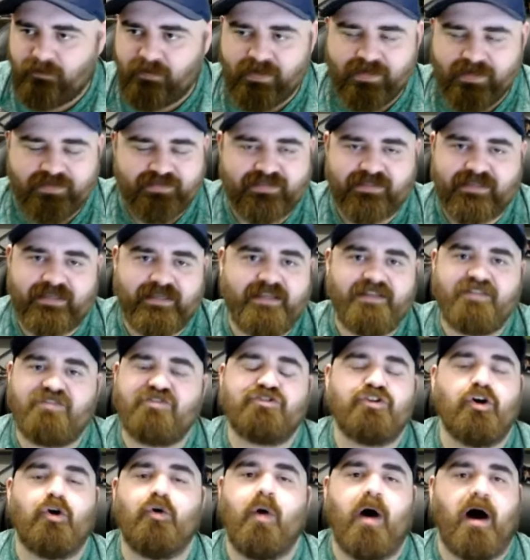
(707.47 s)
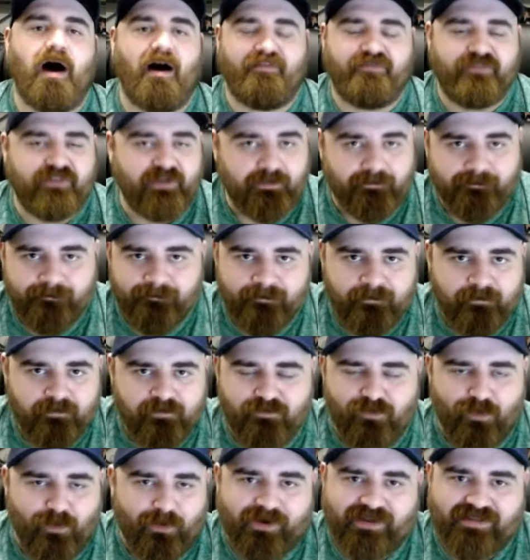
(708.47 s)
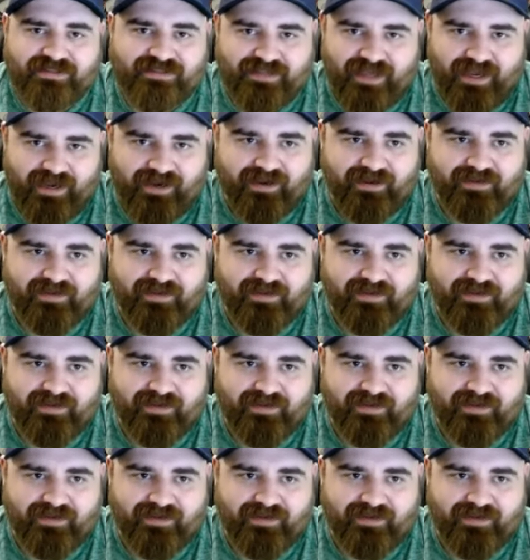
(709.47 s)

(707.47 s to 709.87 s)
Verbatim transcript: It's a key so often for Gonzaga.